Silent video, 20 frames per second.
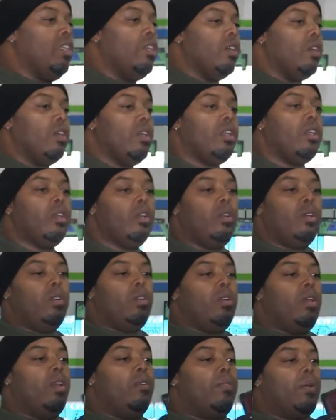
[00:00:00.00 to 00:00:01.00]
here,
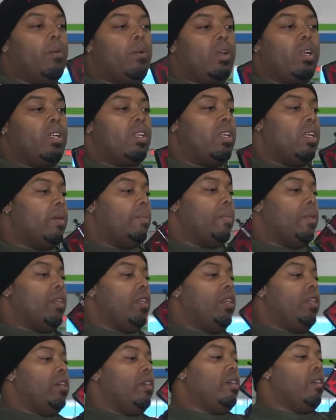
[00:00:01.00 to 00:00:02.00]
if I want to clamp it
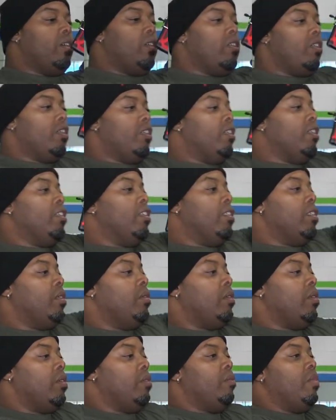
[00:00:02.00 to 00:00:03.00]
here
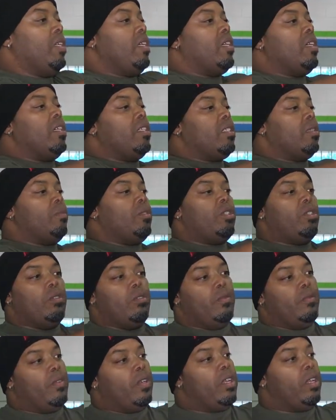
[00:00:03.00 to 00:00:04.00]
because I'm
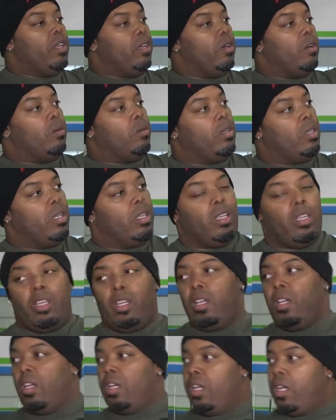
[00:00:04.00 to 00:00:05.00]
shooting video
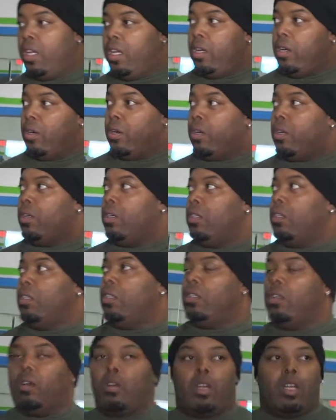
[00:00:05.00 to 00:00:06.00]
here
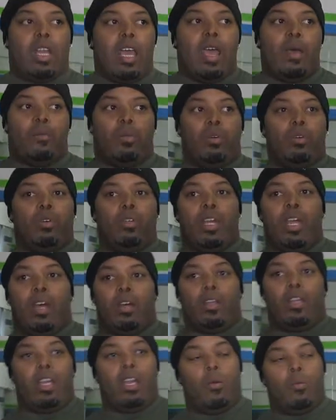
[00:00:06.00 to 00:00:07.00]
on lat pull
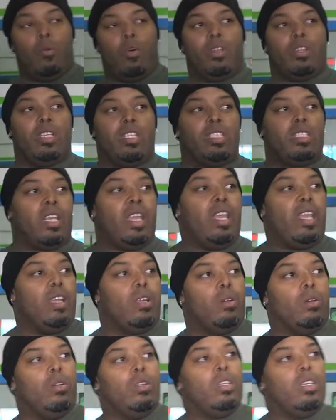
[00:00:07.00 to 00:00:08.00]
down and I want this
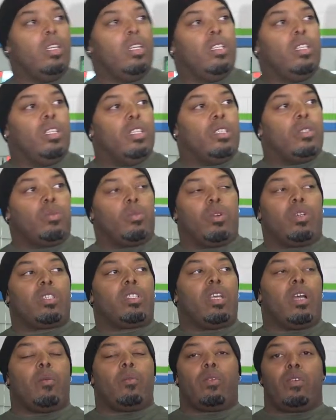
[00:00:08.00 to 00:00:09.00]
angle, this
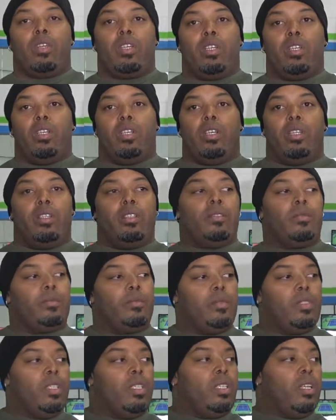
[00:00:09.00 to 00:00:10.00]
works out pretty good.
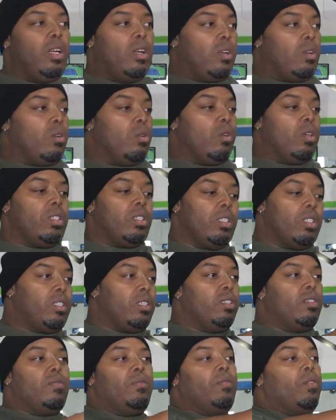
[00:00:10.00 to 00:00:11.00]
And of course,
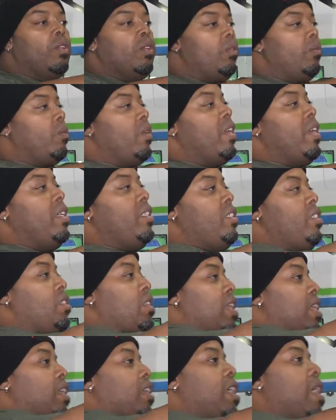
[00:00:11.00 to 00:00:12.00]
this is fully range.
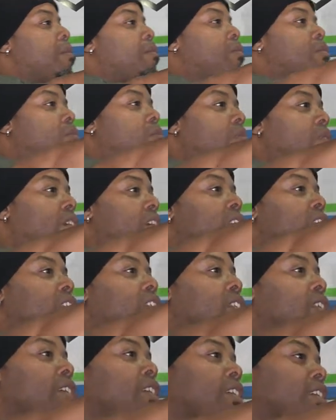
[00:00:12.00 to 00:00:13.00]
got a lot more
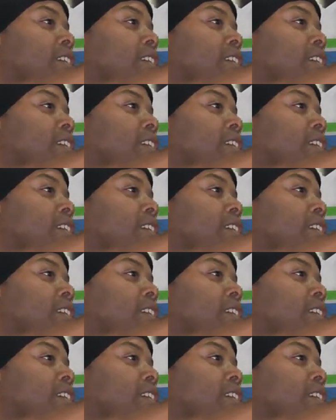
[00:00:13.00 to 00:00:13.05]
range,